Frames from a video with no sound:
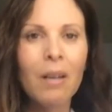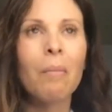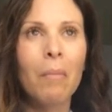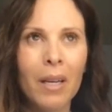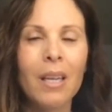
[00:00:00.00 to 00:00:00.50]

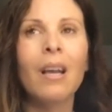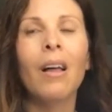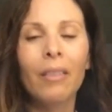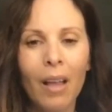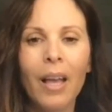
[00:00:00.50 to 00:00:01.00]
money
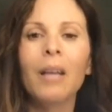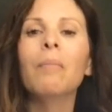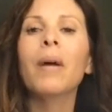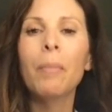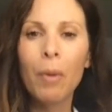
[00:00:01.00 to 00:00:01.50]
online
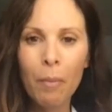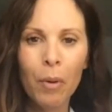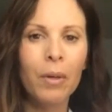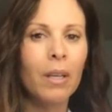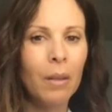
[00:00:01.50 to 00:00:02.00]
by
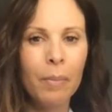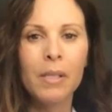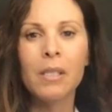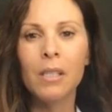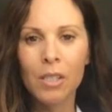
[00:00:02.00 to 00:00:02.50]
promoting the
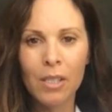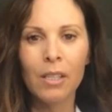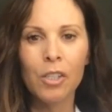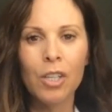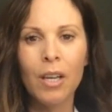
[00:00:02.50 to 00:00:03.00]
business
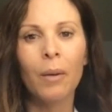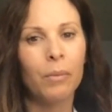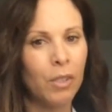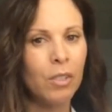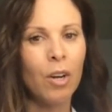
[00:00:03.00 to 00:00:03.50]
that she had
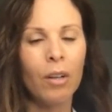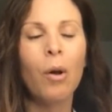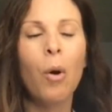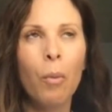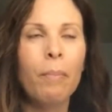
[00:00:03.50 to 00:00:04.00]
started, a
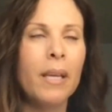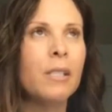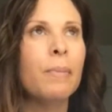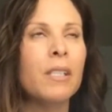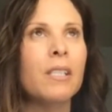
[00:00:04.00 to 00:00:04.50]

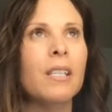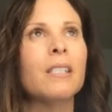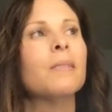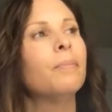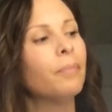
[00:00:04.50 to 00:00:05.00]
home-based business.